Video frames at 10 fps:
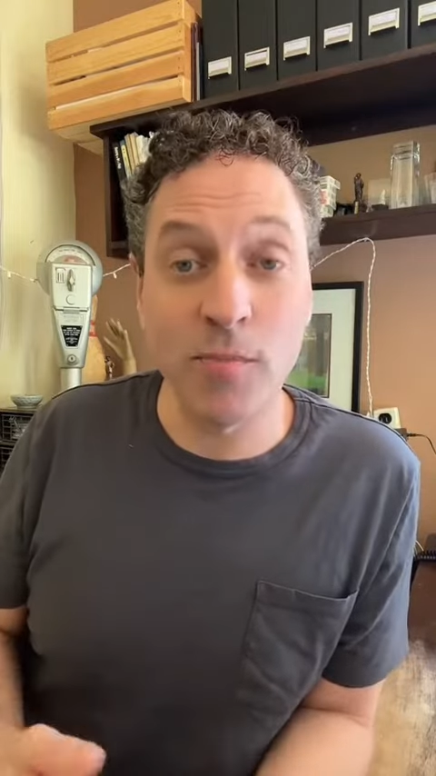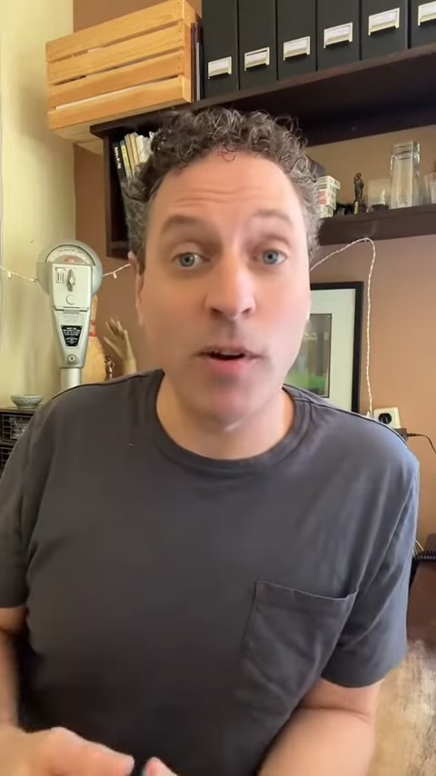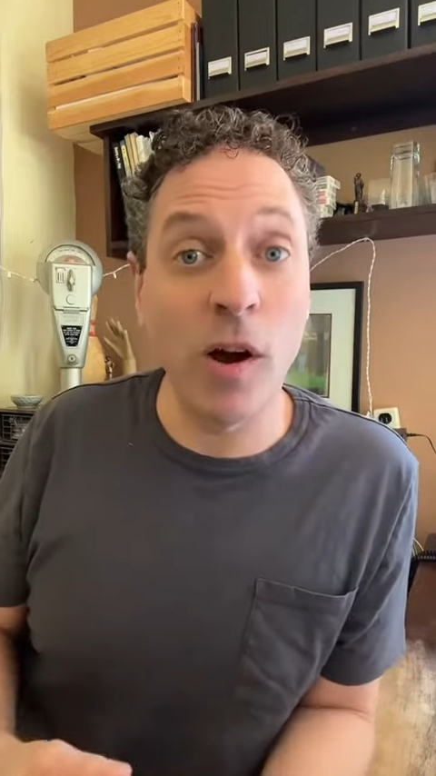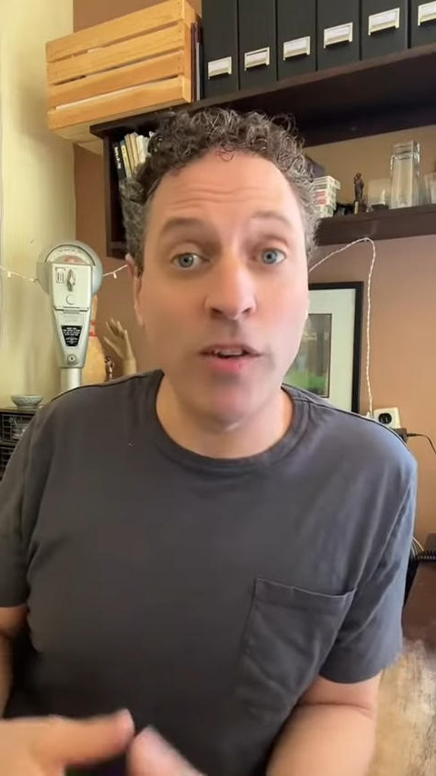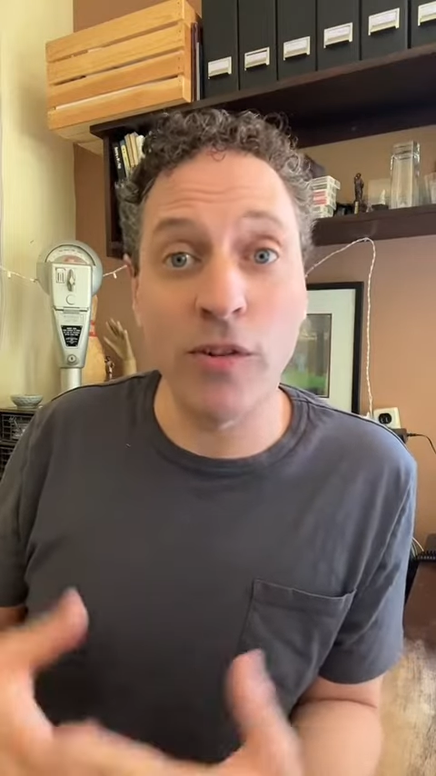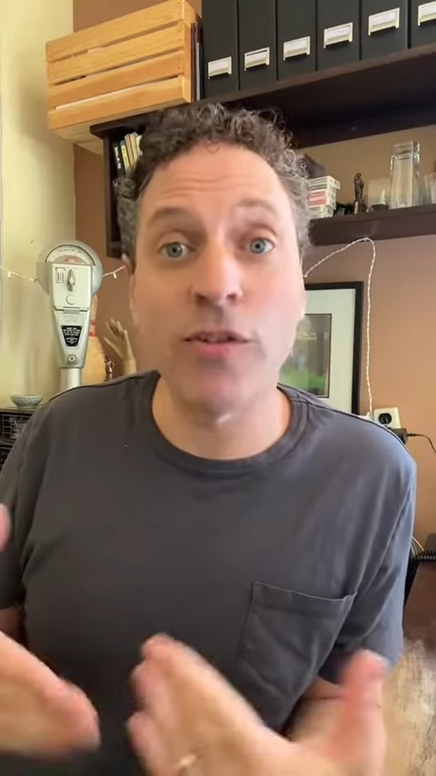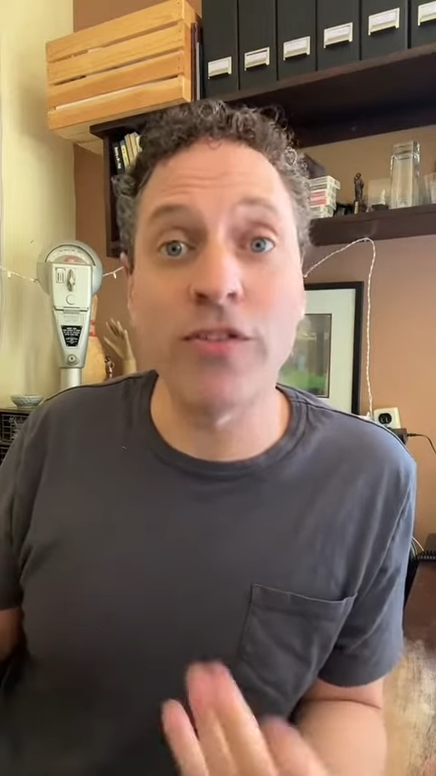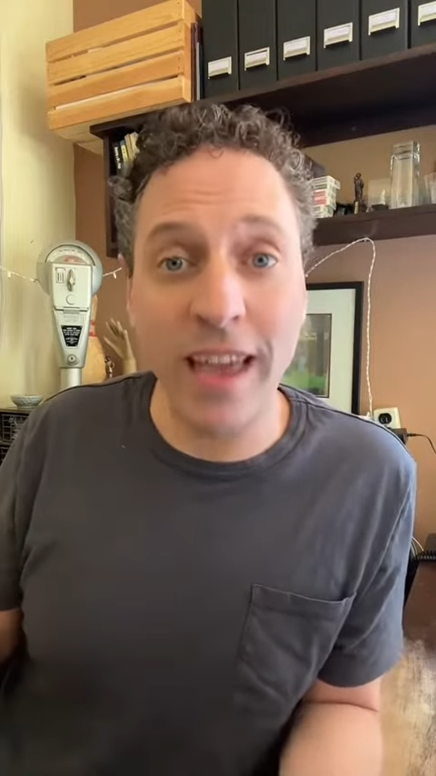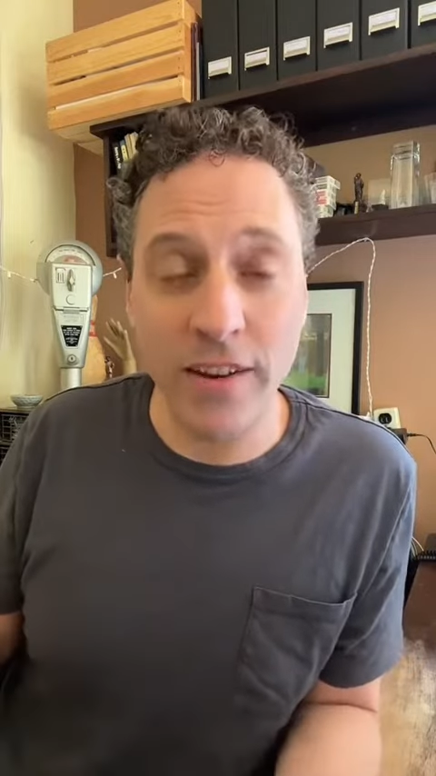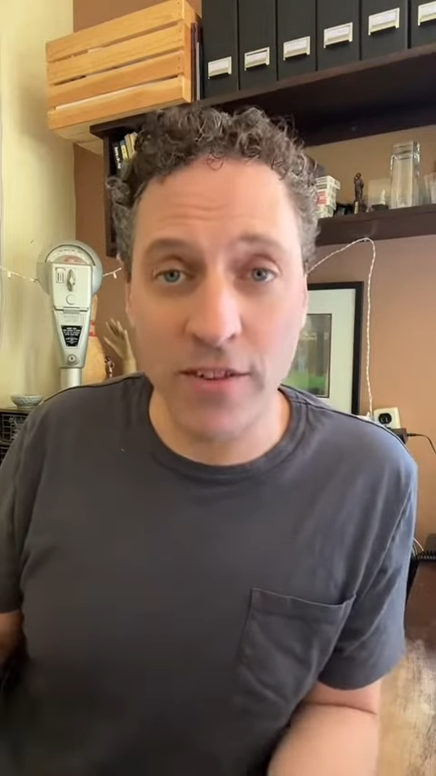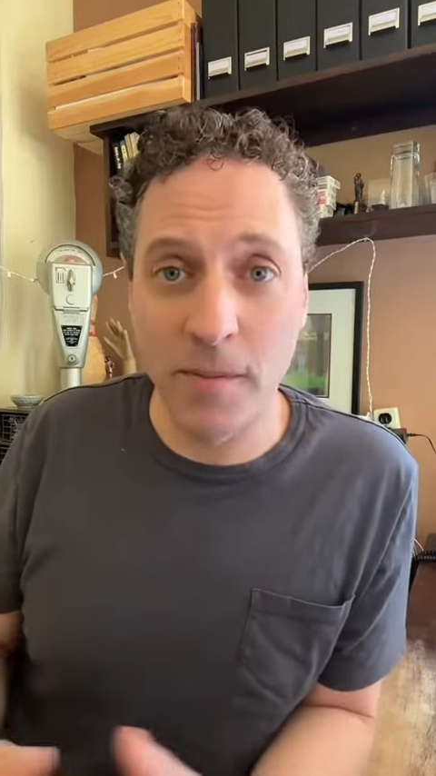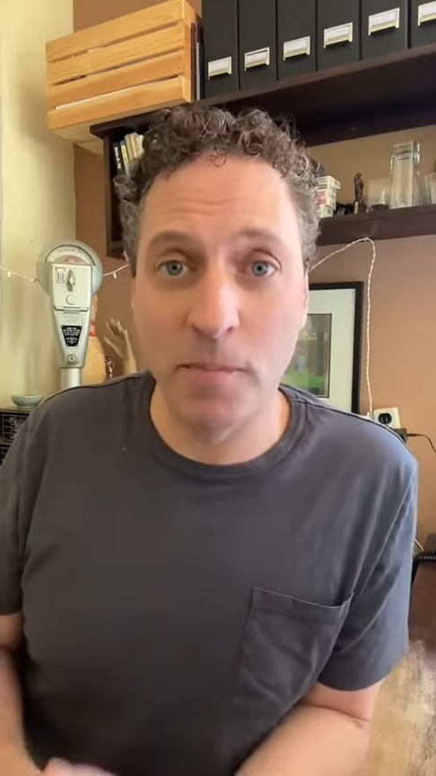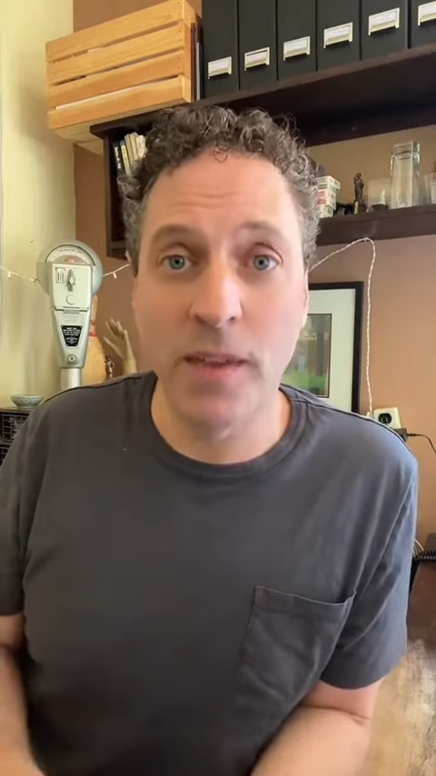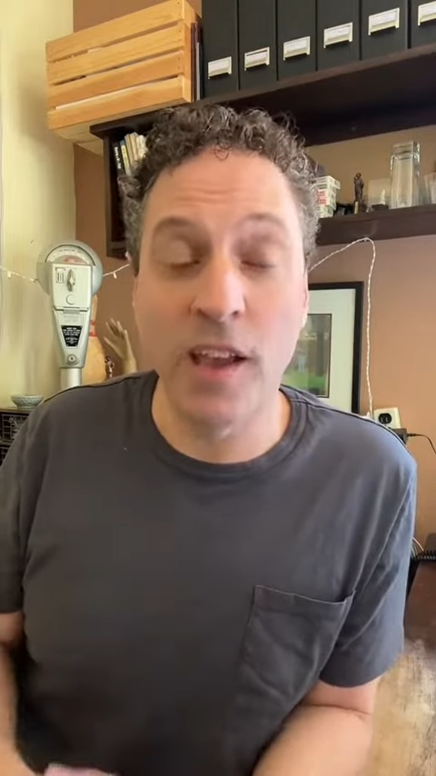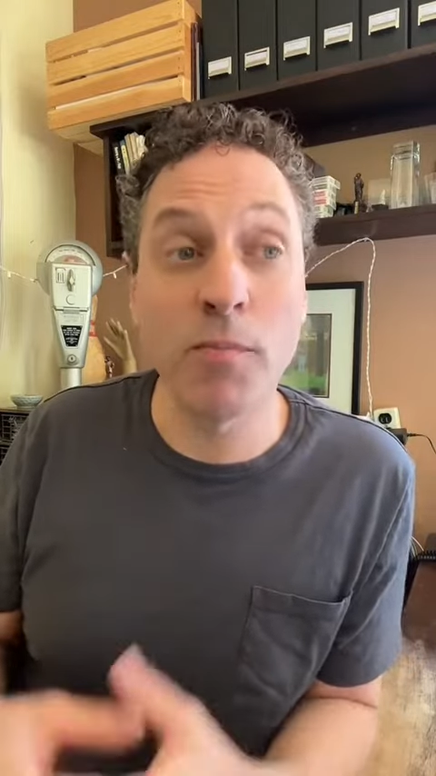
but also stage them as